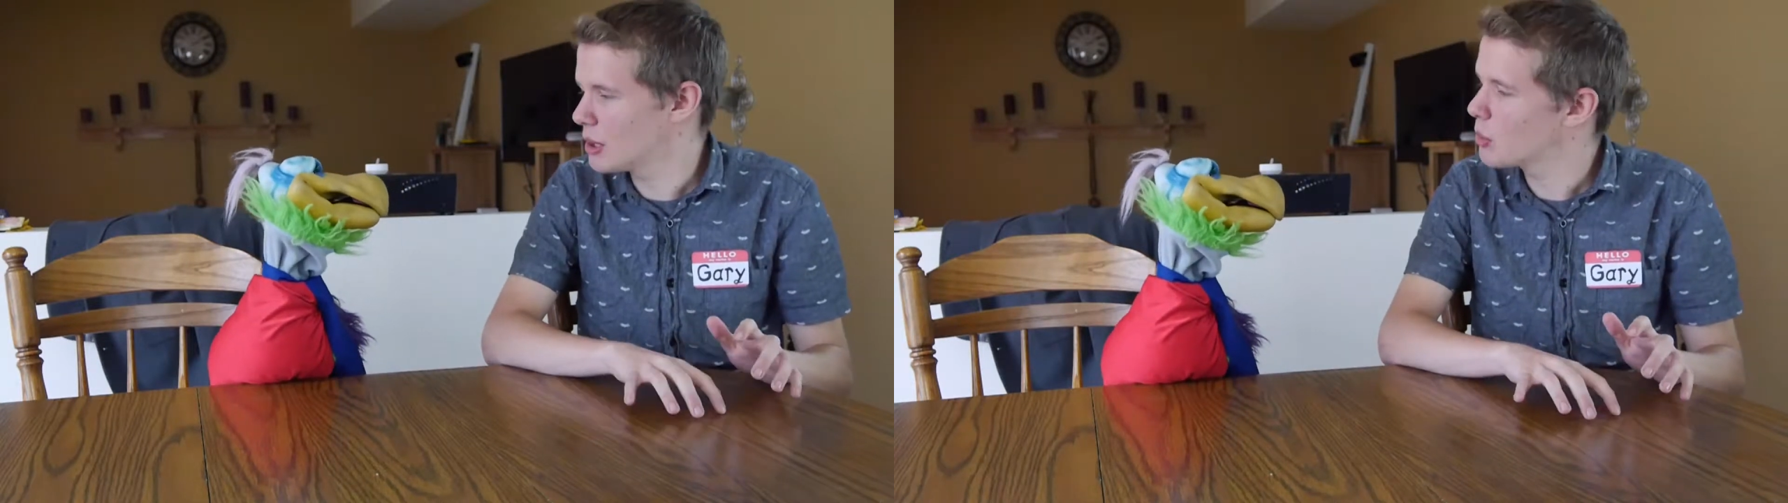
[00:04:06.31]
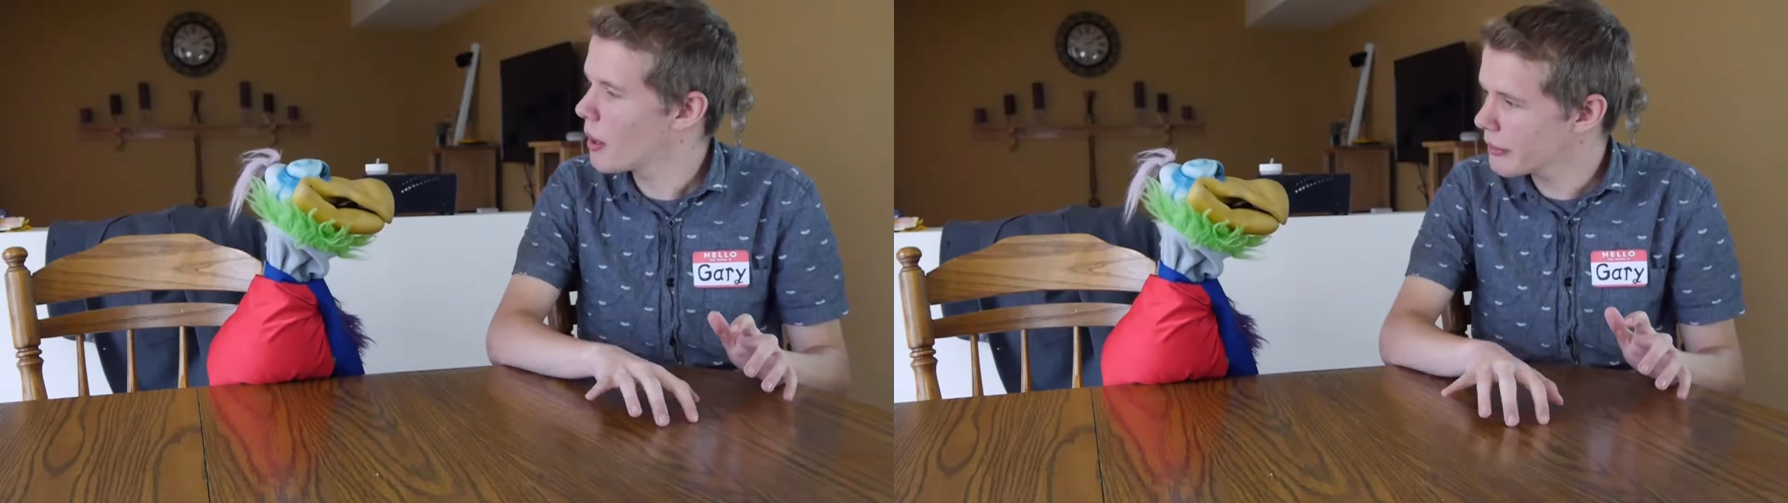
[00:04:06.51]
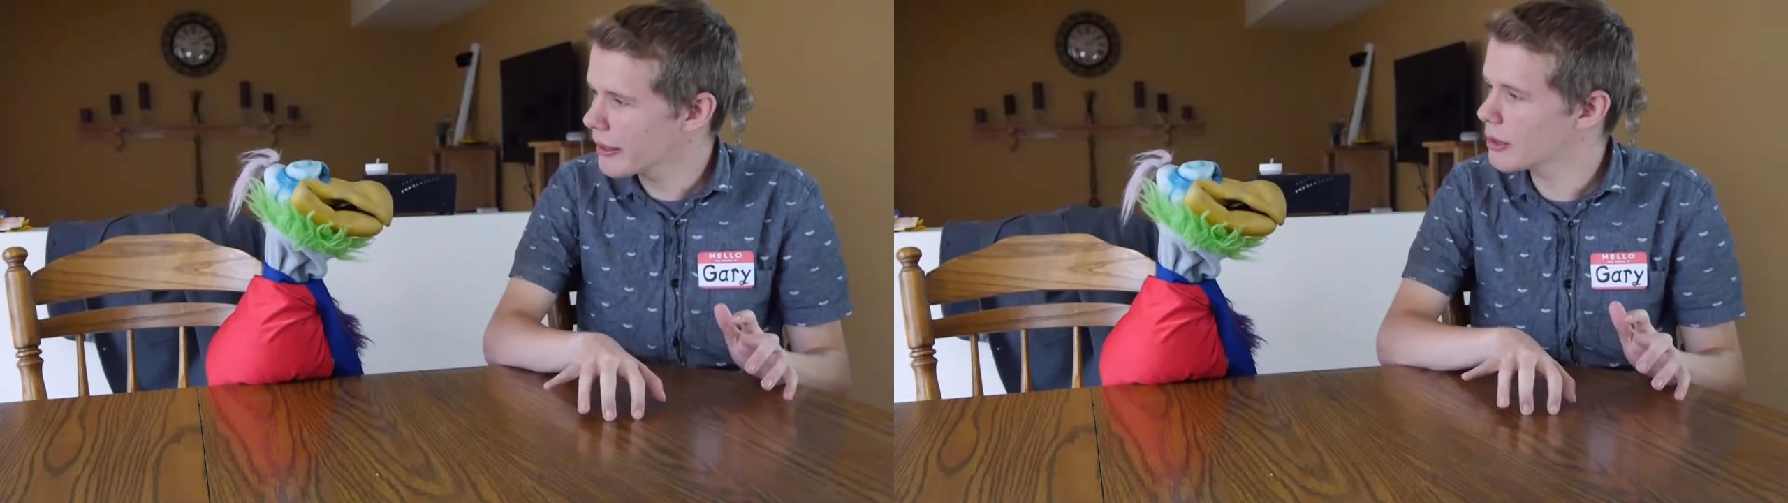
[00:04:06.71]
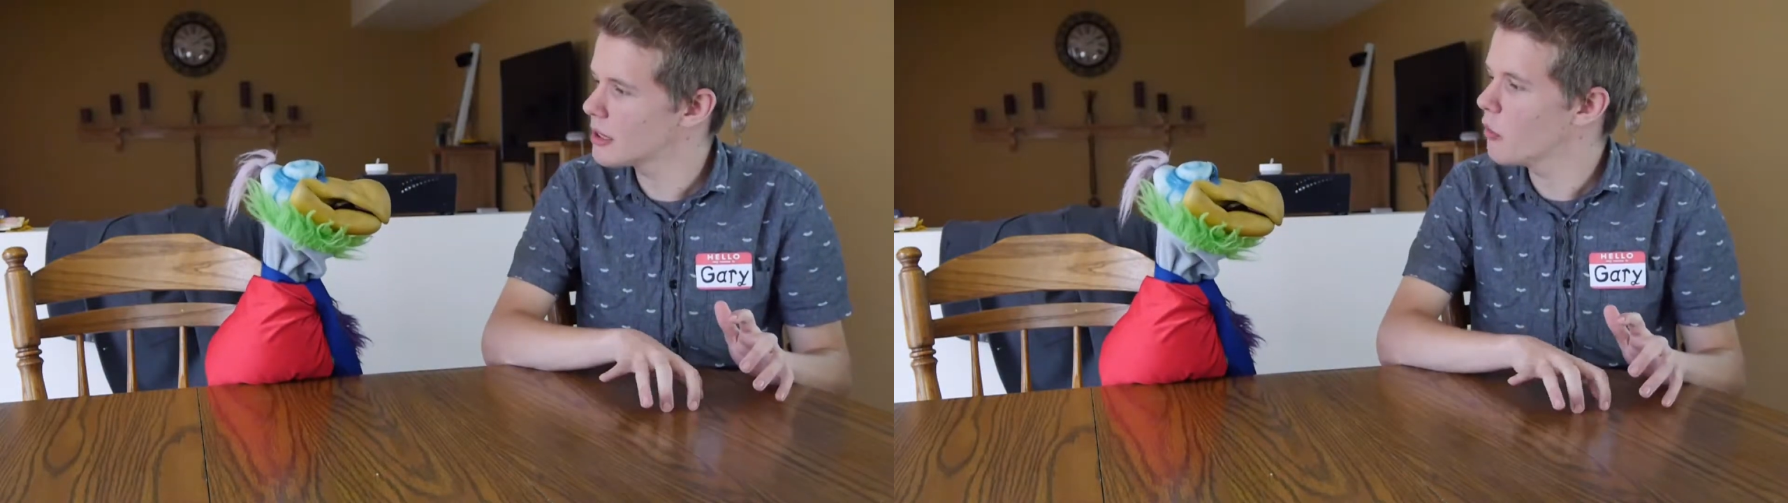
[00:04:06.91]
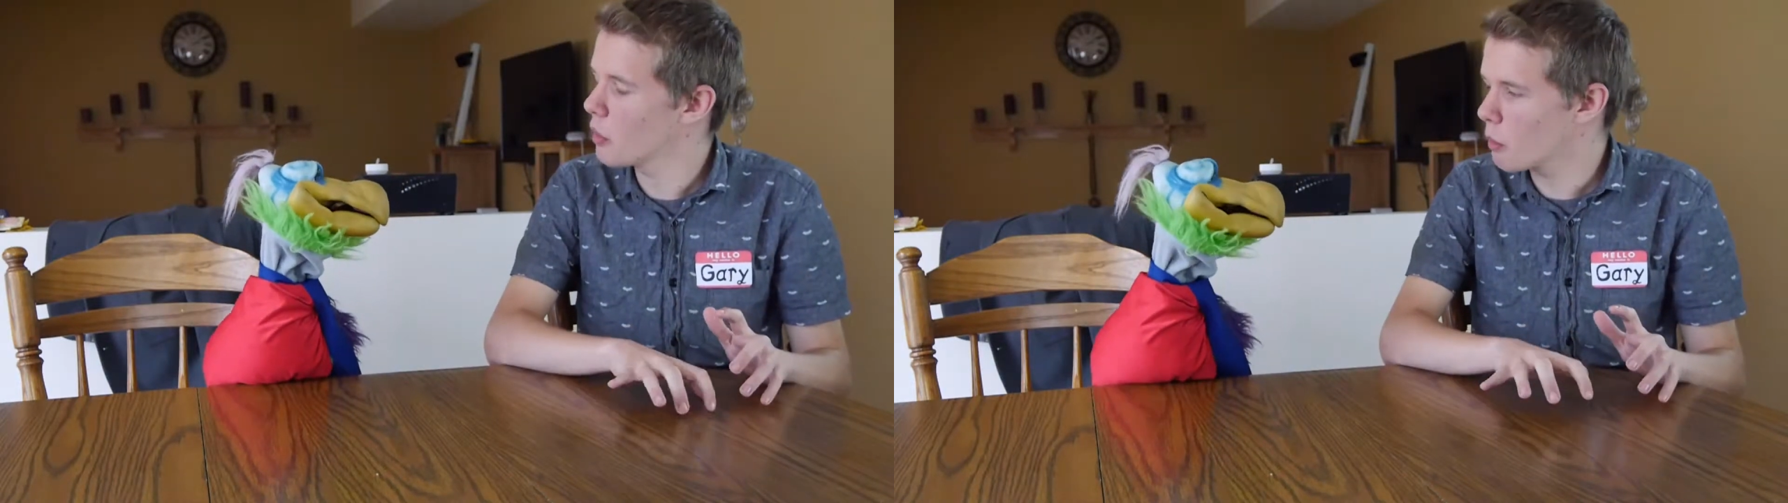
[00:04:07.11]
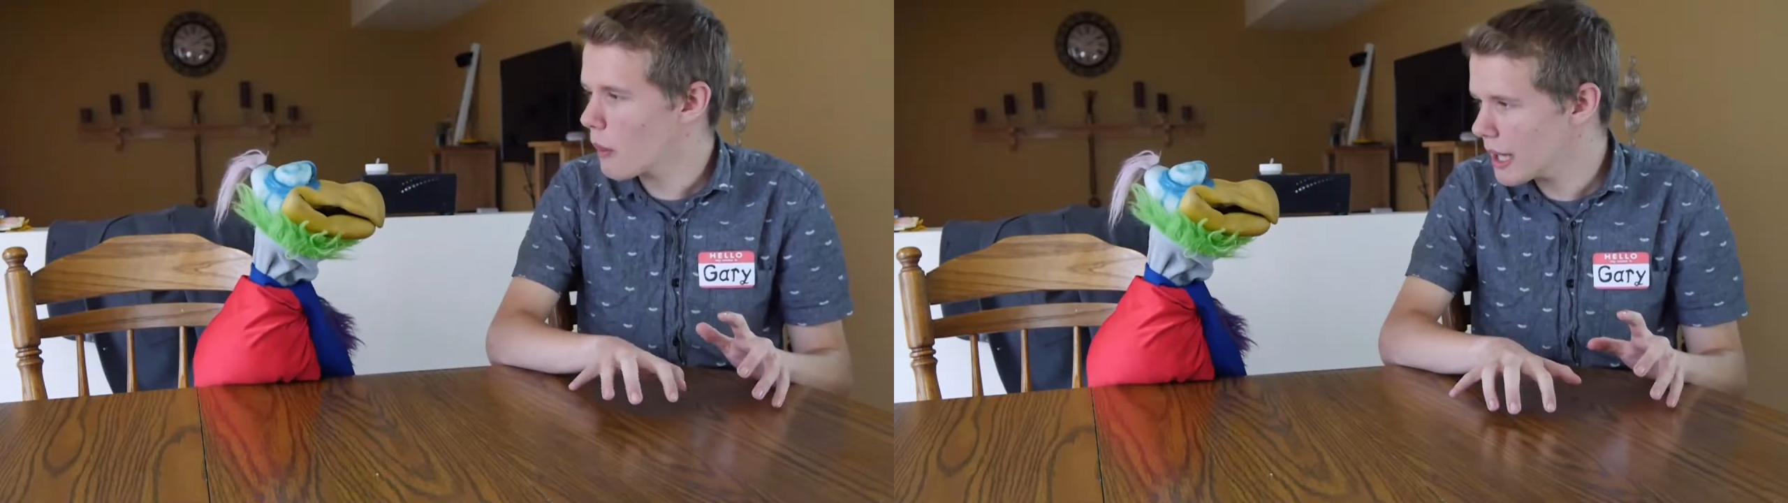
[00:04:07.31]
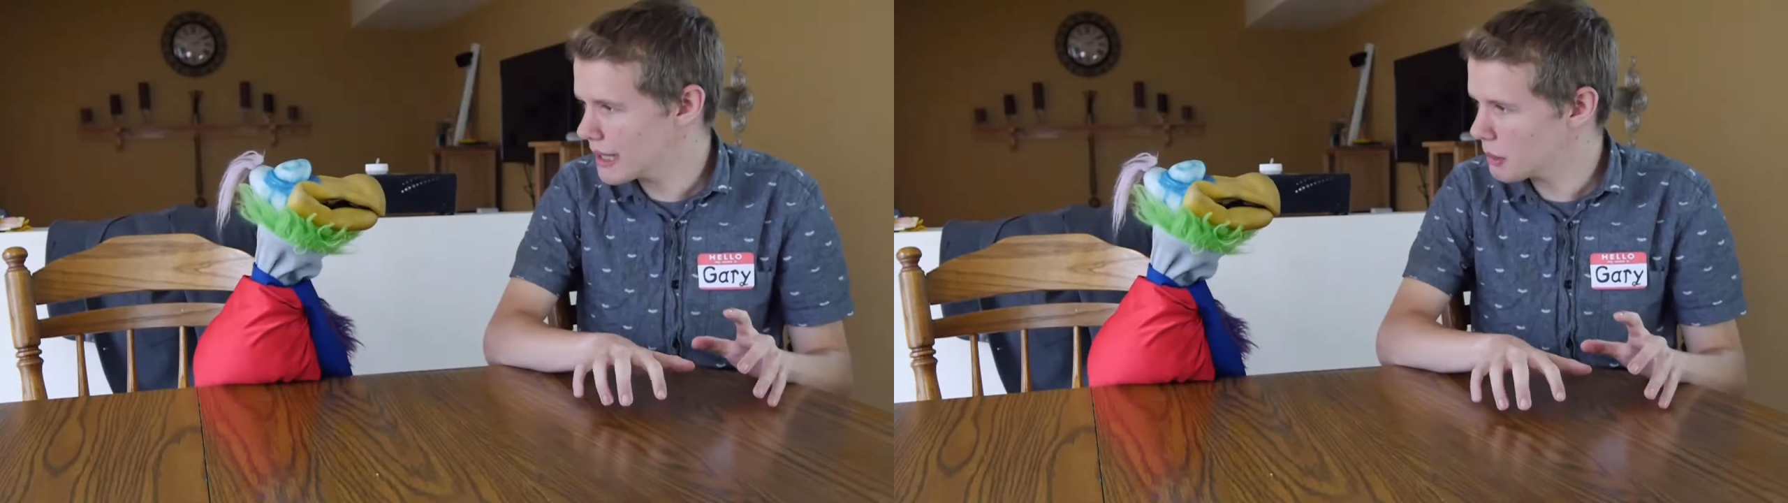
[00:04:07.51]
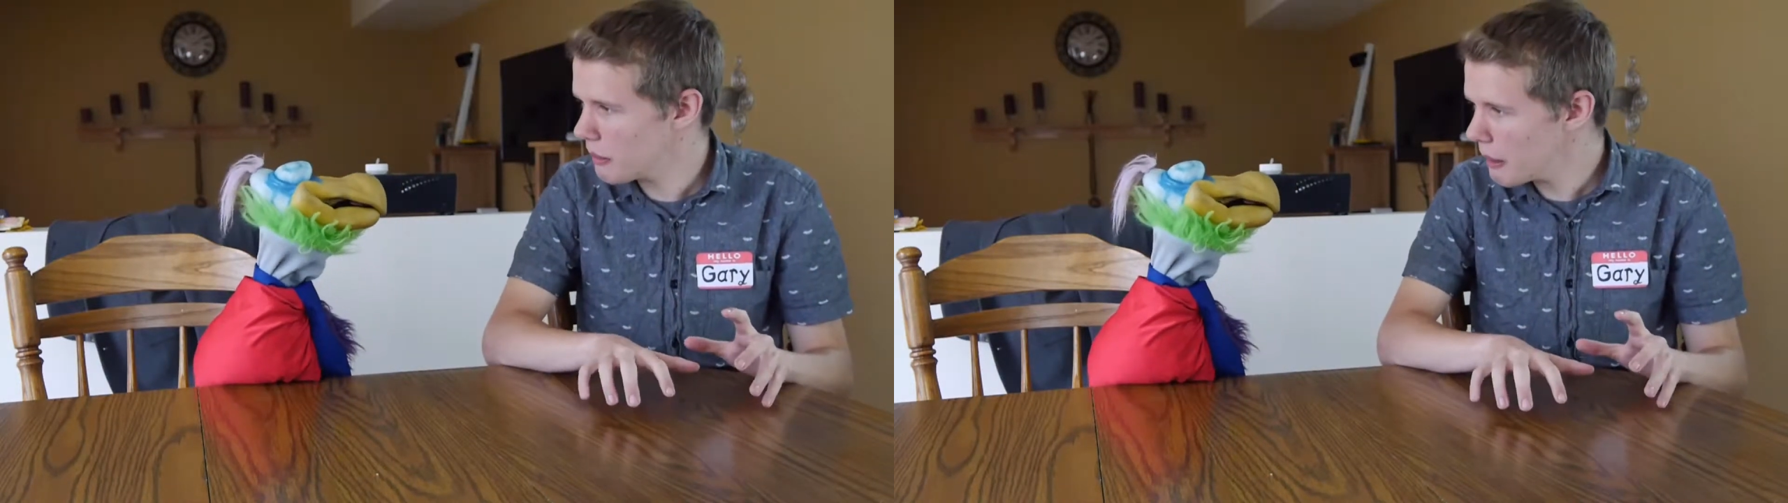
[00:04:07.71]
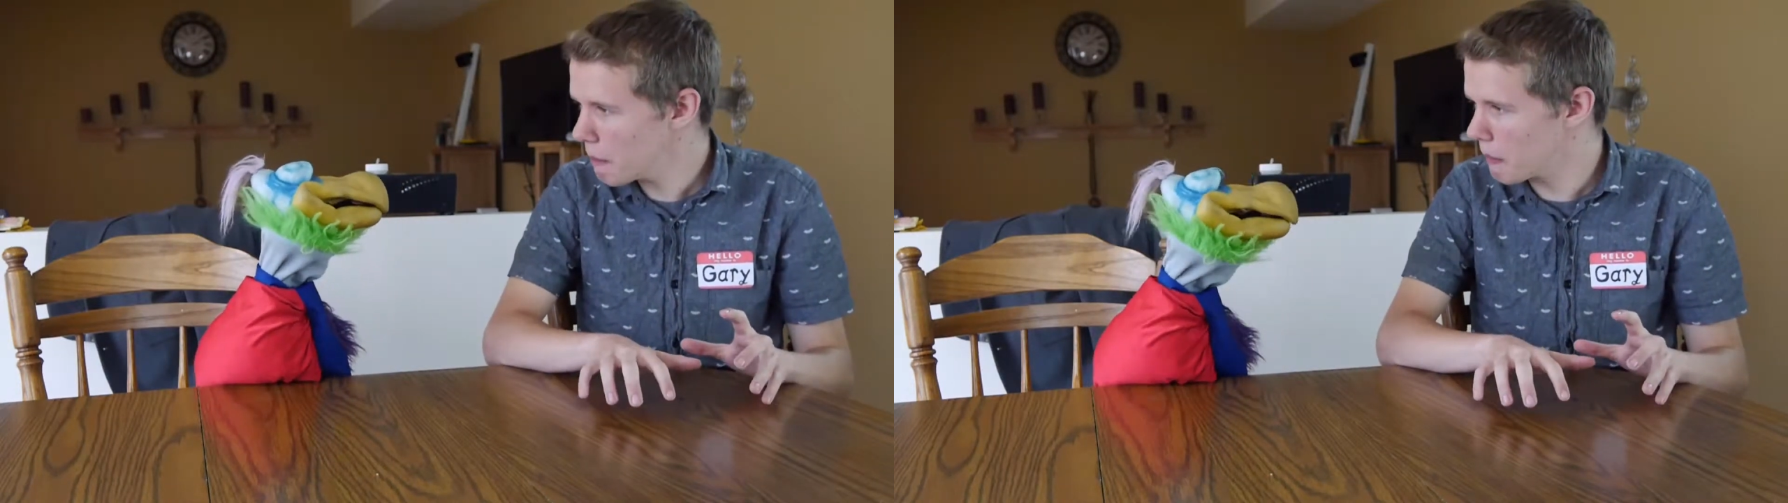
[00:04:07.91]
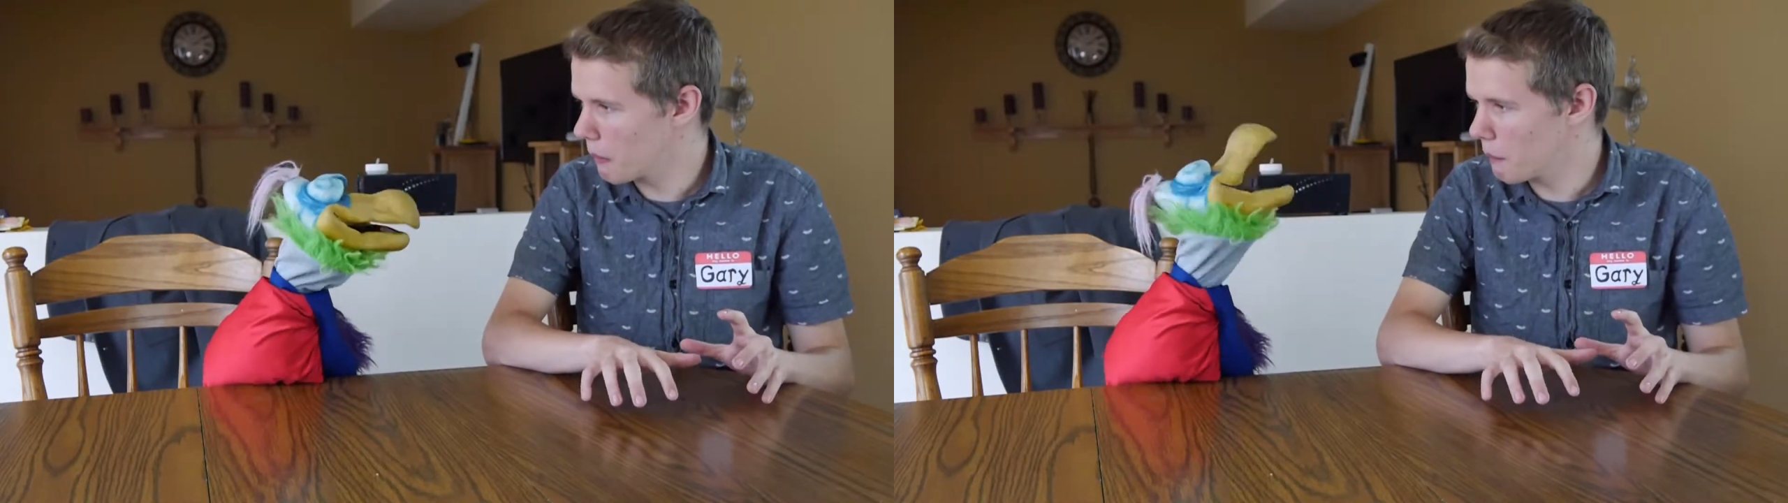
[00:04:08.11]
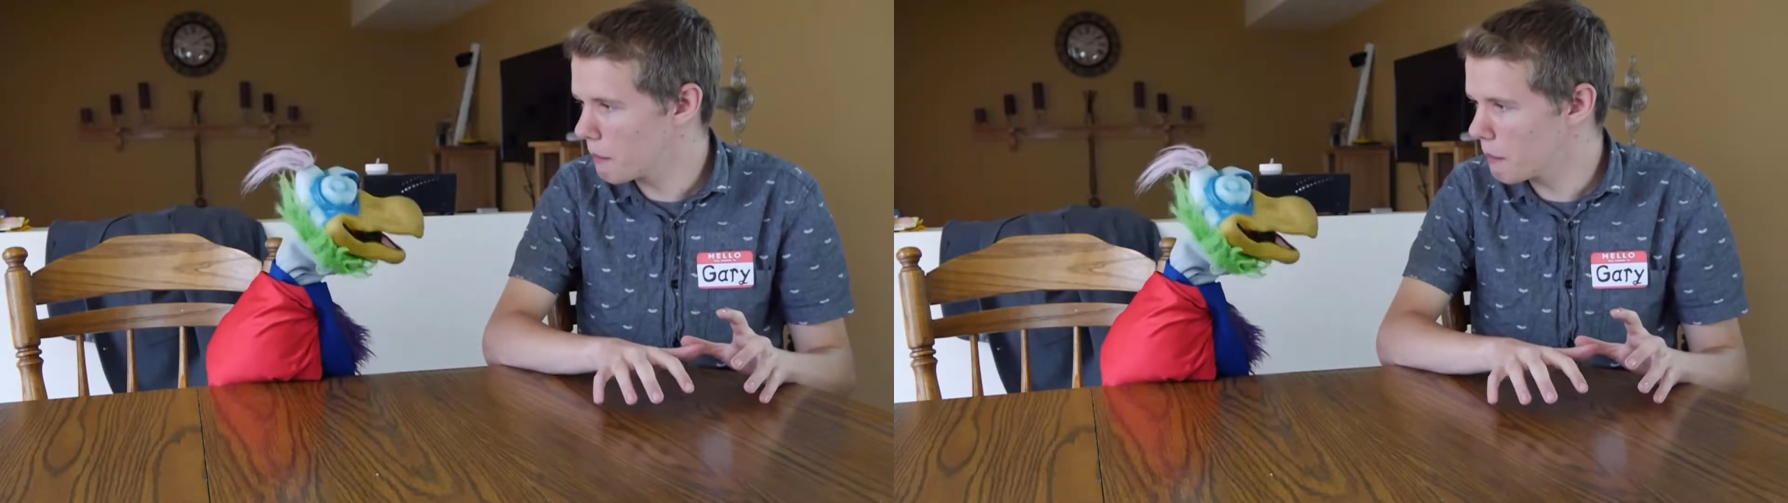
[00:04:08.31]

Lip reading: surrounding yourself with wise people,